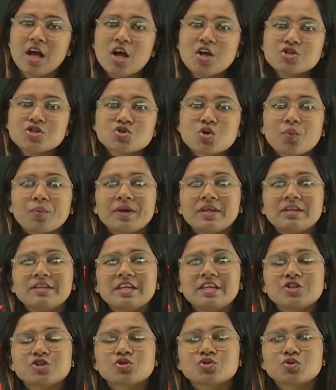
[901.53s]
So we
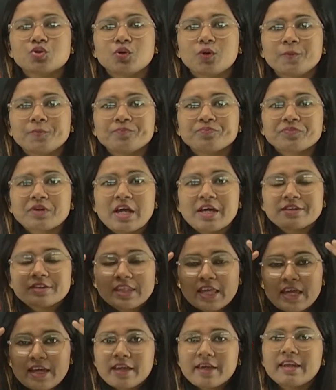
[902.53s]
need to
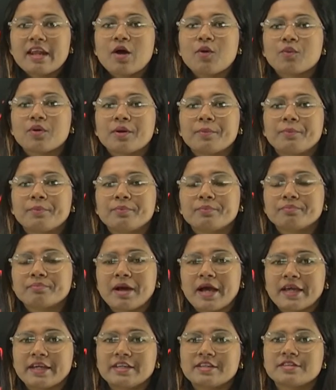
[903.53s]
think in our
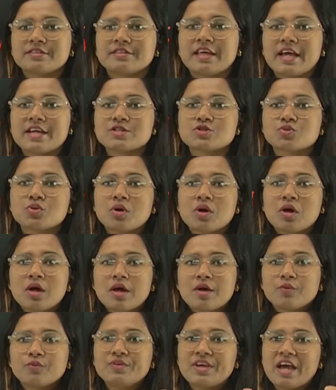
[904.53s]
mind that
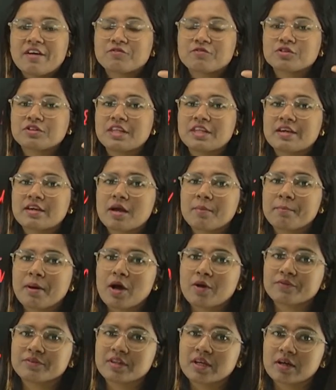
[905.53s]
we have to think
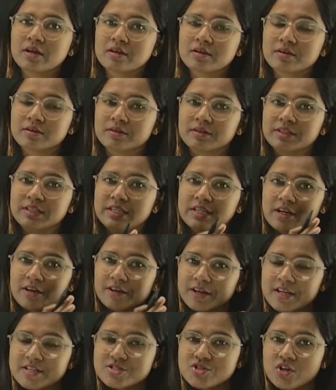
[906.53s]
about the
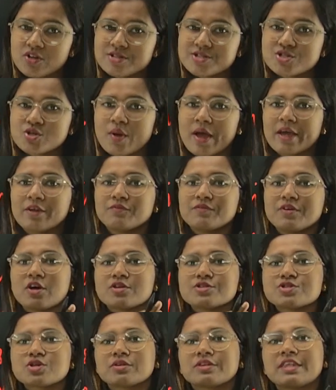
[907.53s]
nearness also, and we
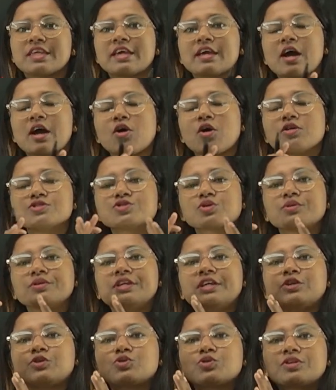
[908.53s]
also
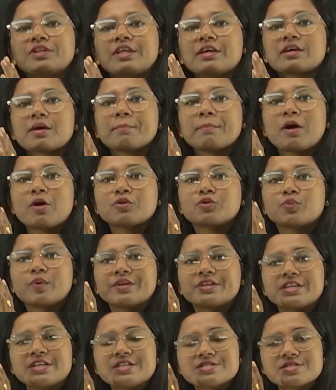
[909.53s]
need to think about
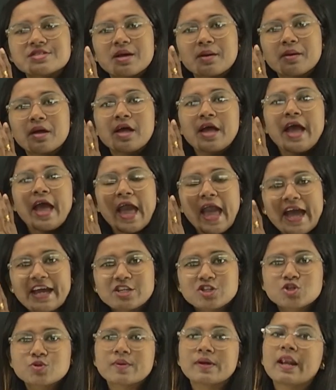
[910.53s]
what is the
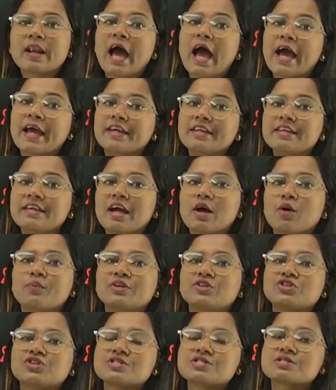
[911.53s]
actual idea
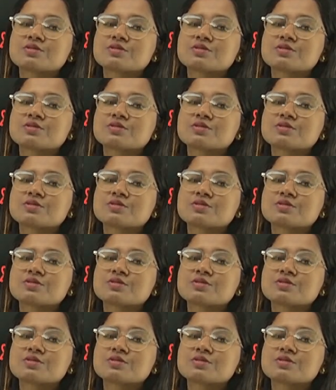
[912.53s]
which is